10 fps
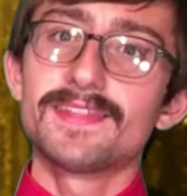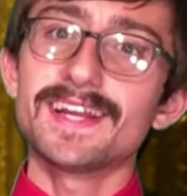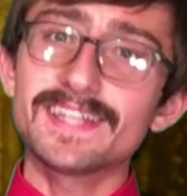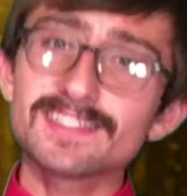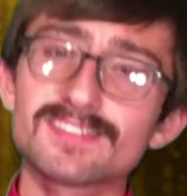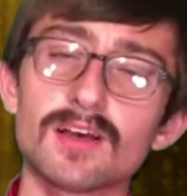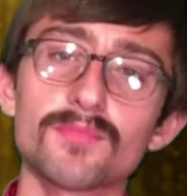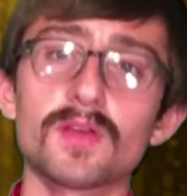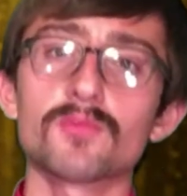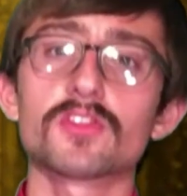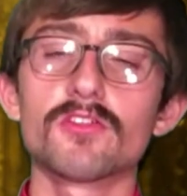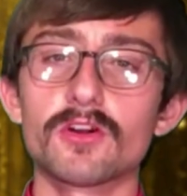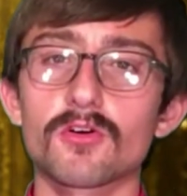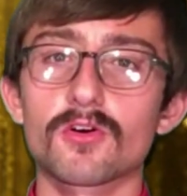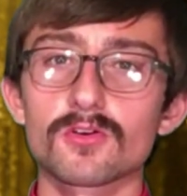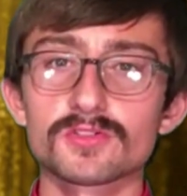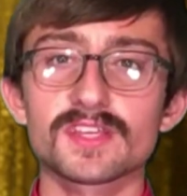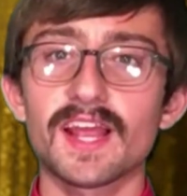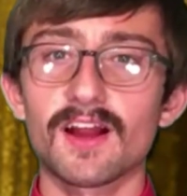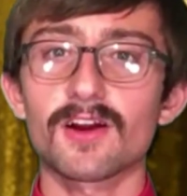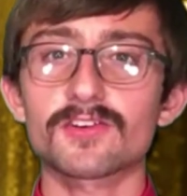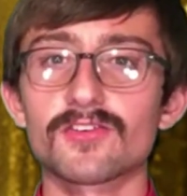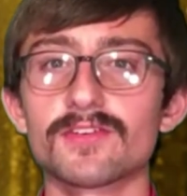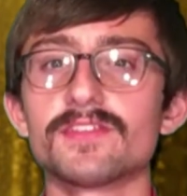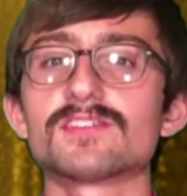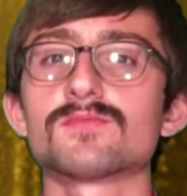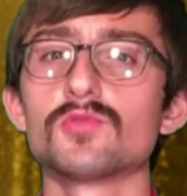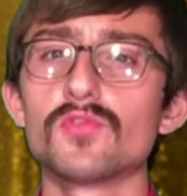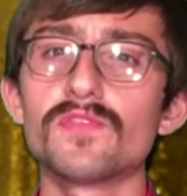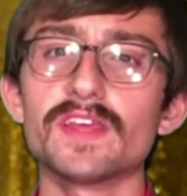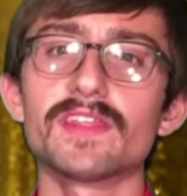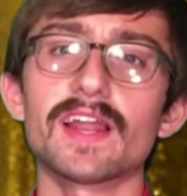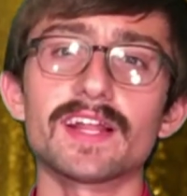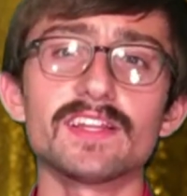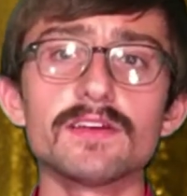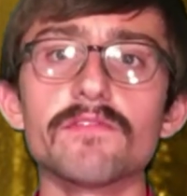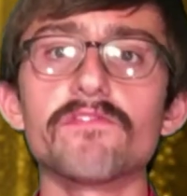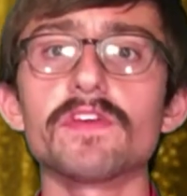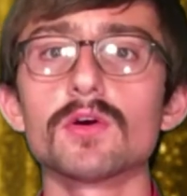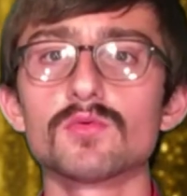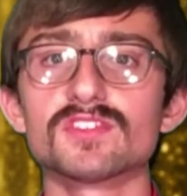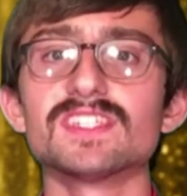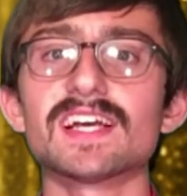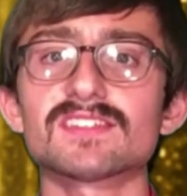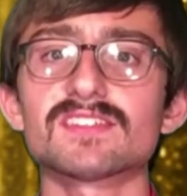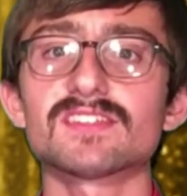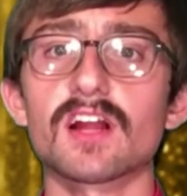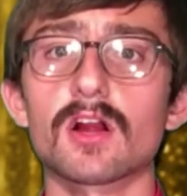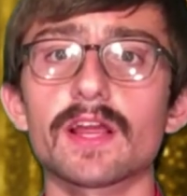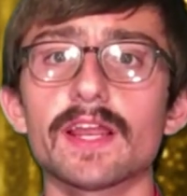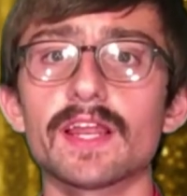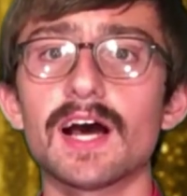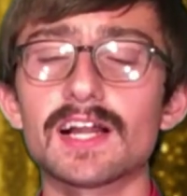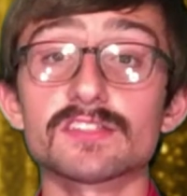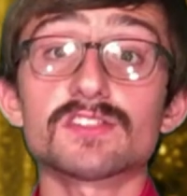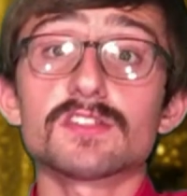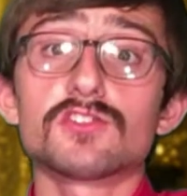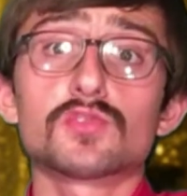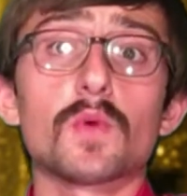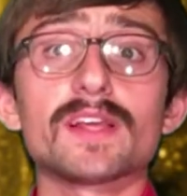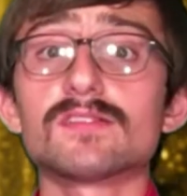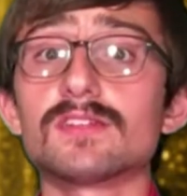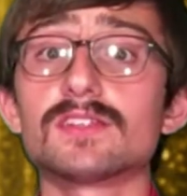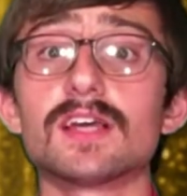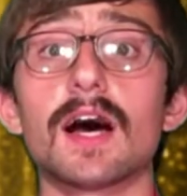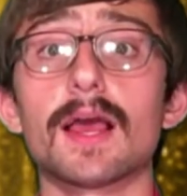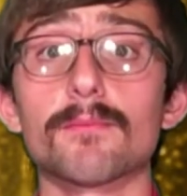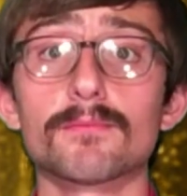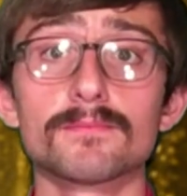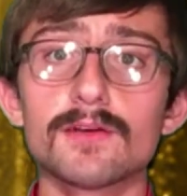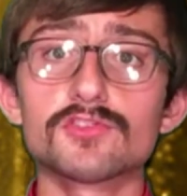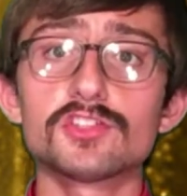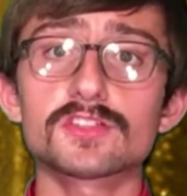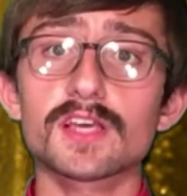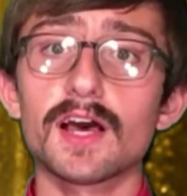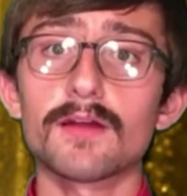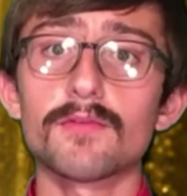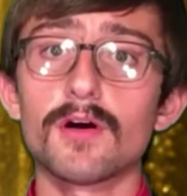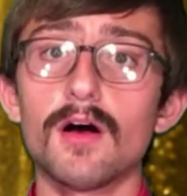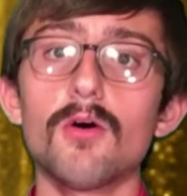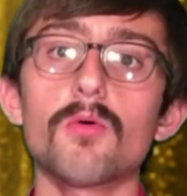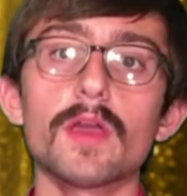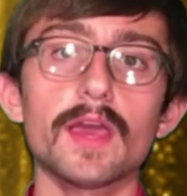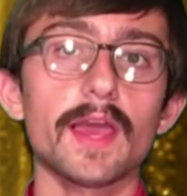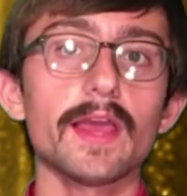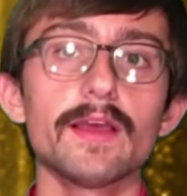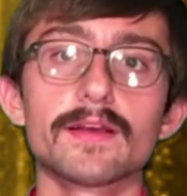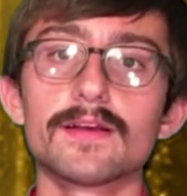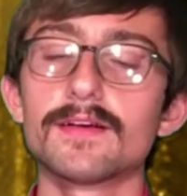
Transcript: they did something with the little girl's character in this movie that I didn't feel was necessary, and it honestly just wasted time. It was just kind of okay,